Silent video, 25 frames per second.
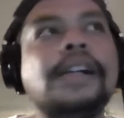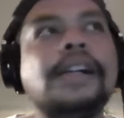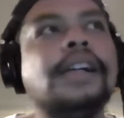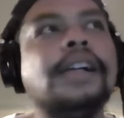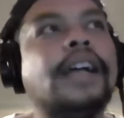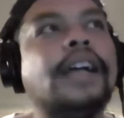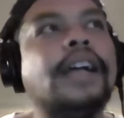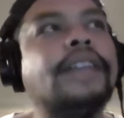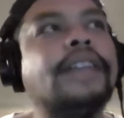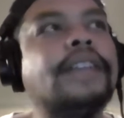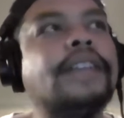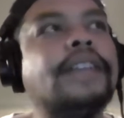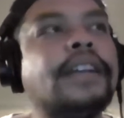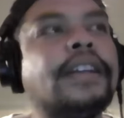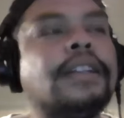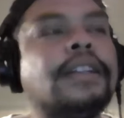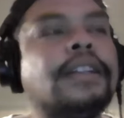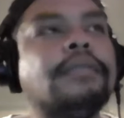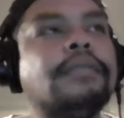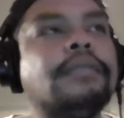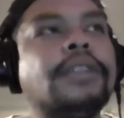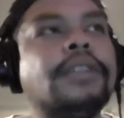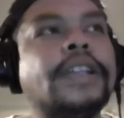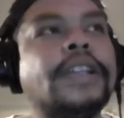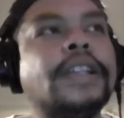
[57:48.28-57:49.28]
I started
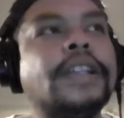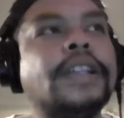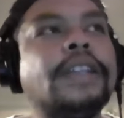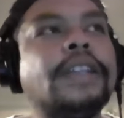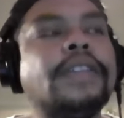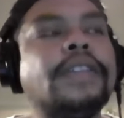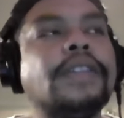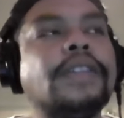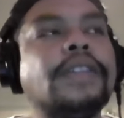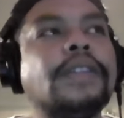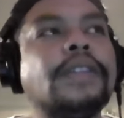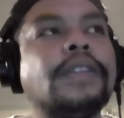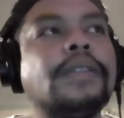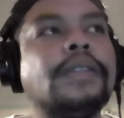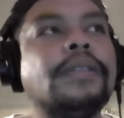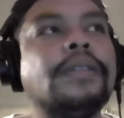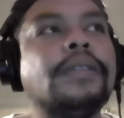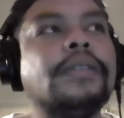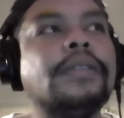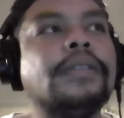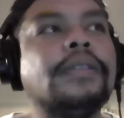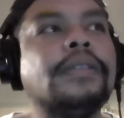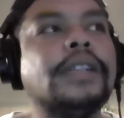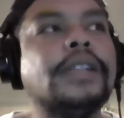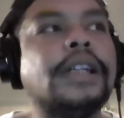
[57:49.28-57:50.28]
looking
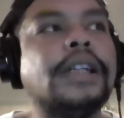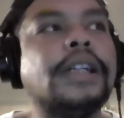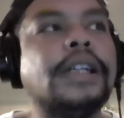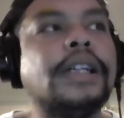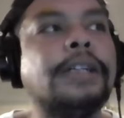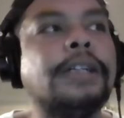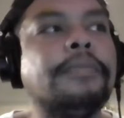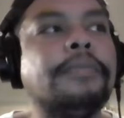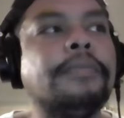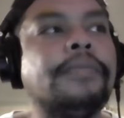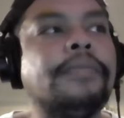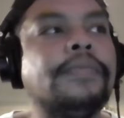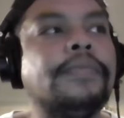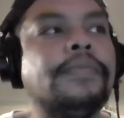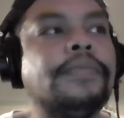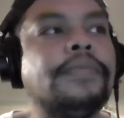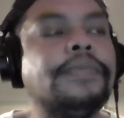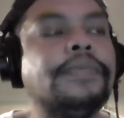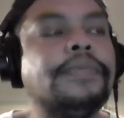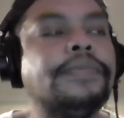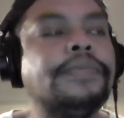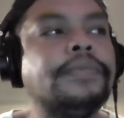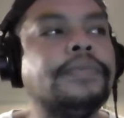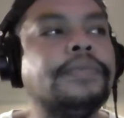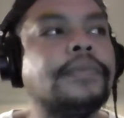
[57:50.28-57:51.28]
into,
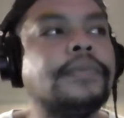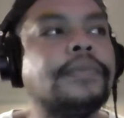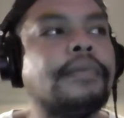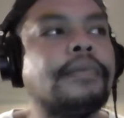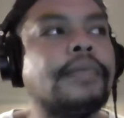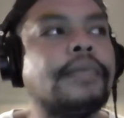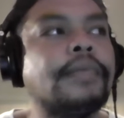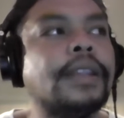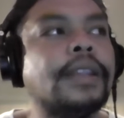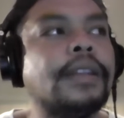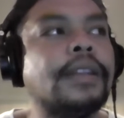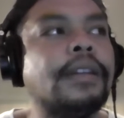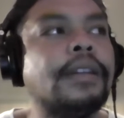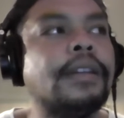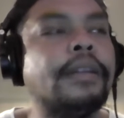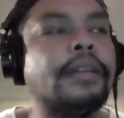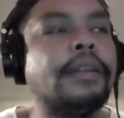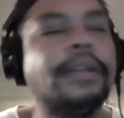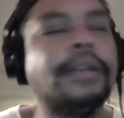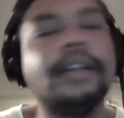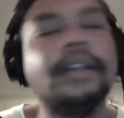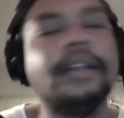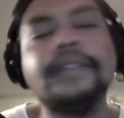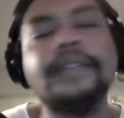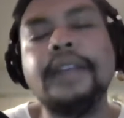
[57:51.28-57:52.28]

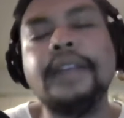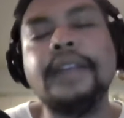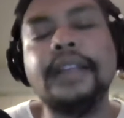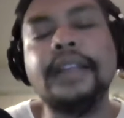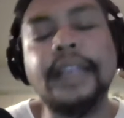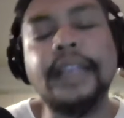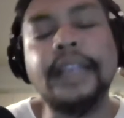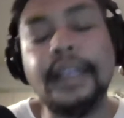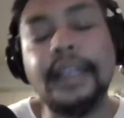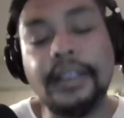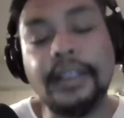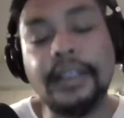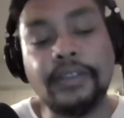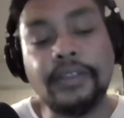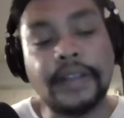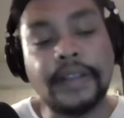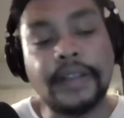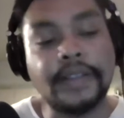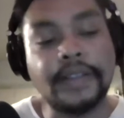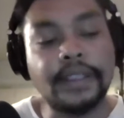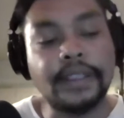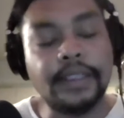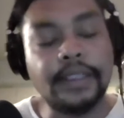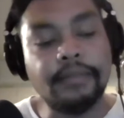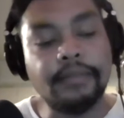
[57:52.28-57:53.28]
I started getting
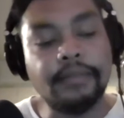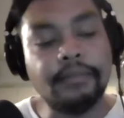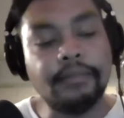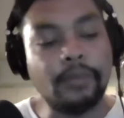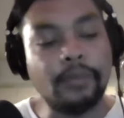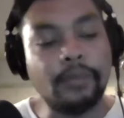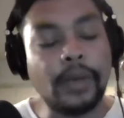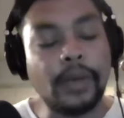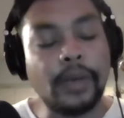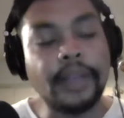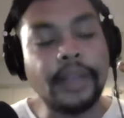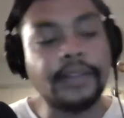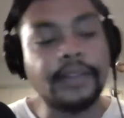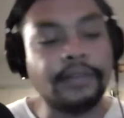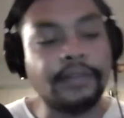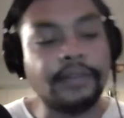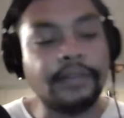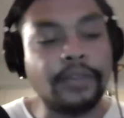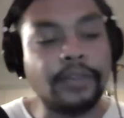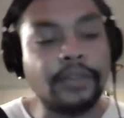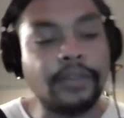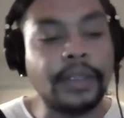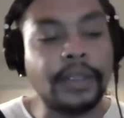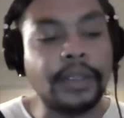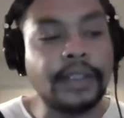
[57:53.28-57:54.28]
interested in ways of
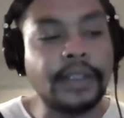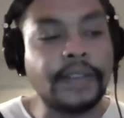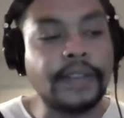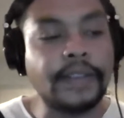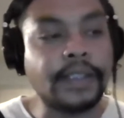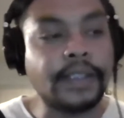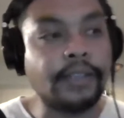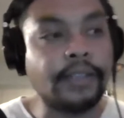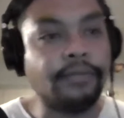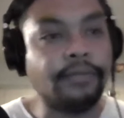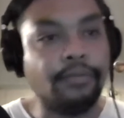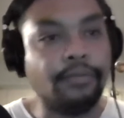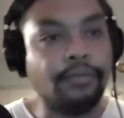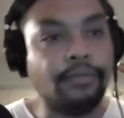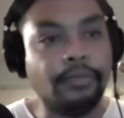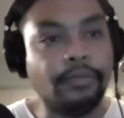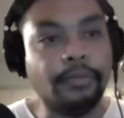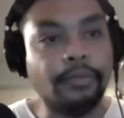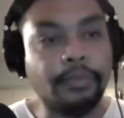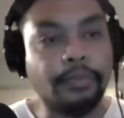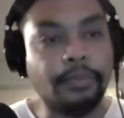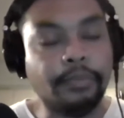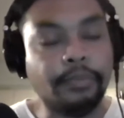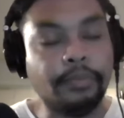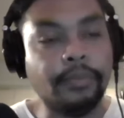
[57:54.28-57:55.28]
doing this kind of
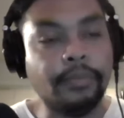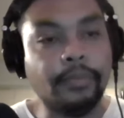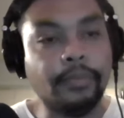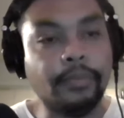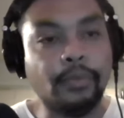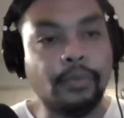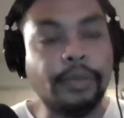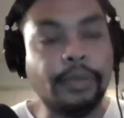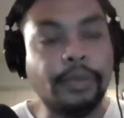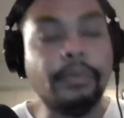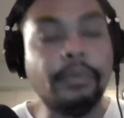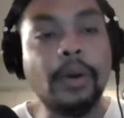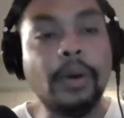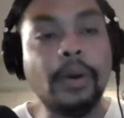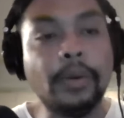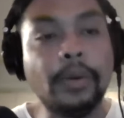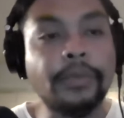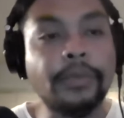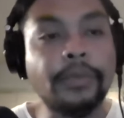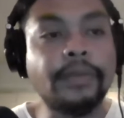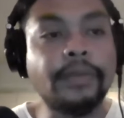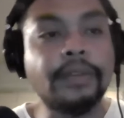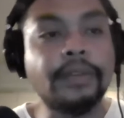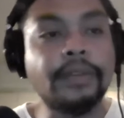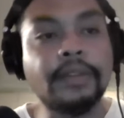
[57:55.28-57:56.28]

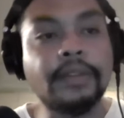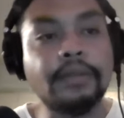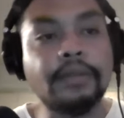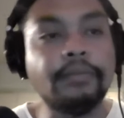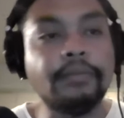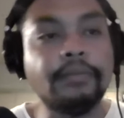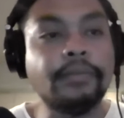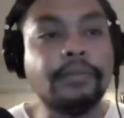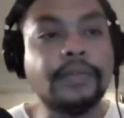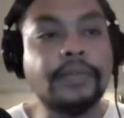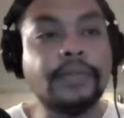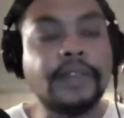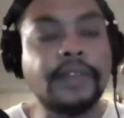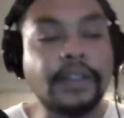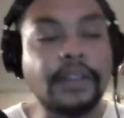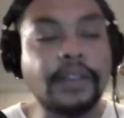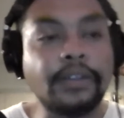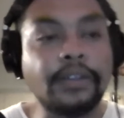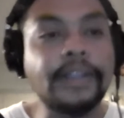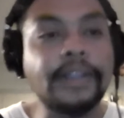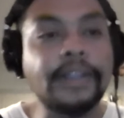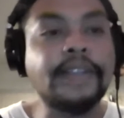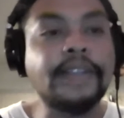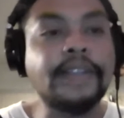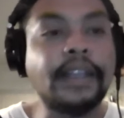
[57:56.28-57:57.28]
remote
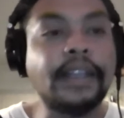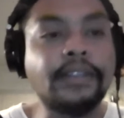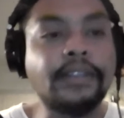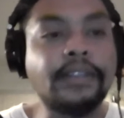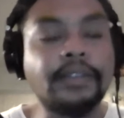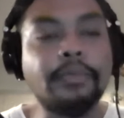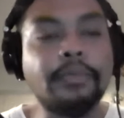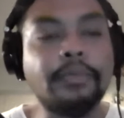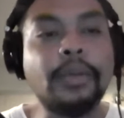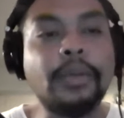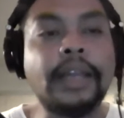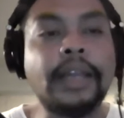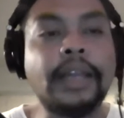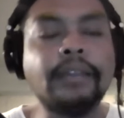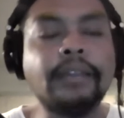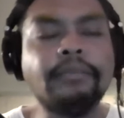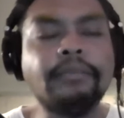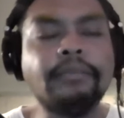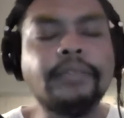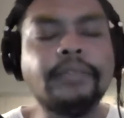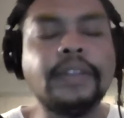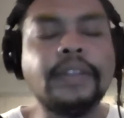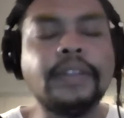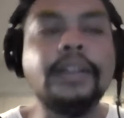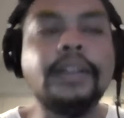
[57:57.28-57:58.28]
synchronization. But like
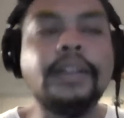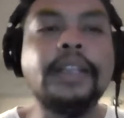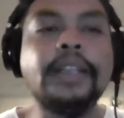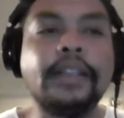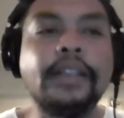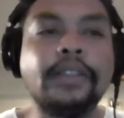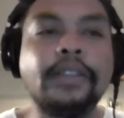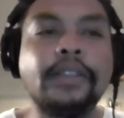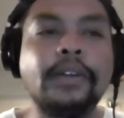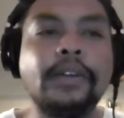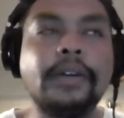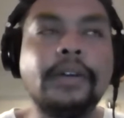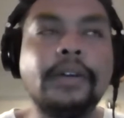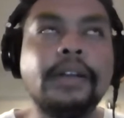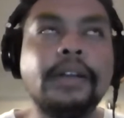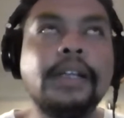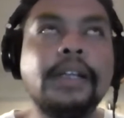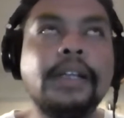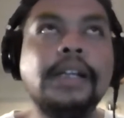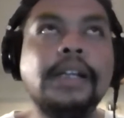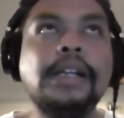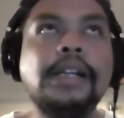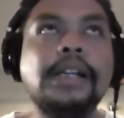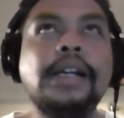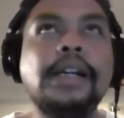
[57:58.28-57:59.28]
suddenly I thought,
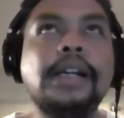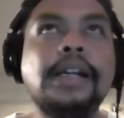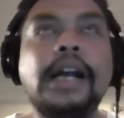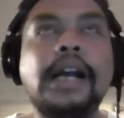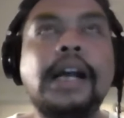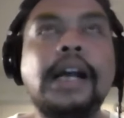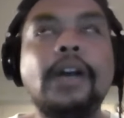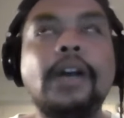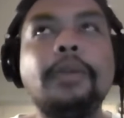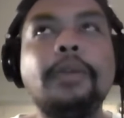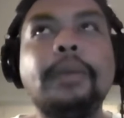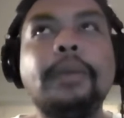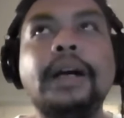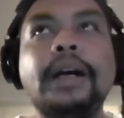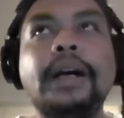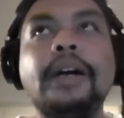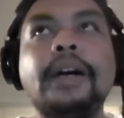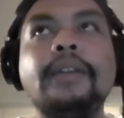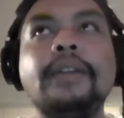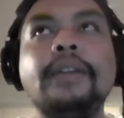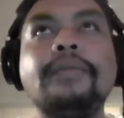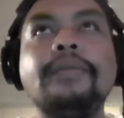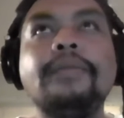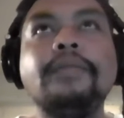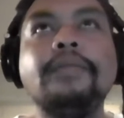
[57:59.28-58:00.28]
how
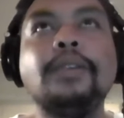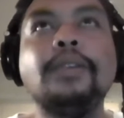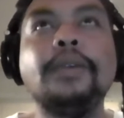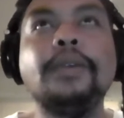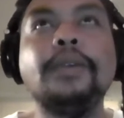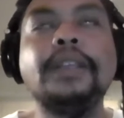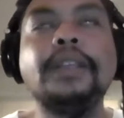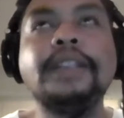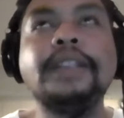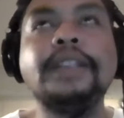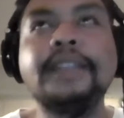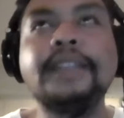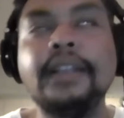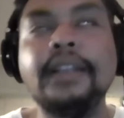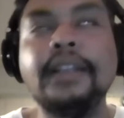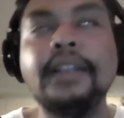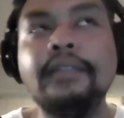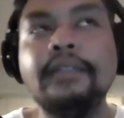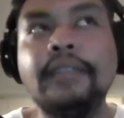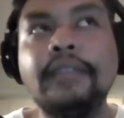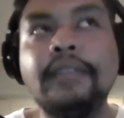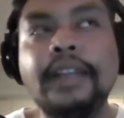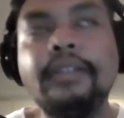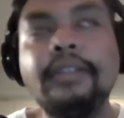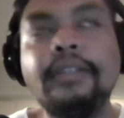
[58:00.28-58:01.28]
about doing this kind
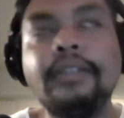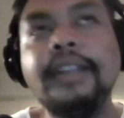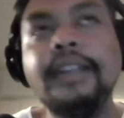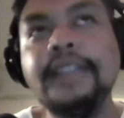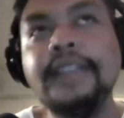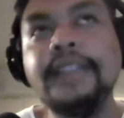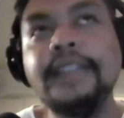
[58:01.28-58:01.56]
of like creating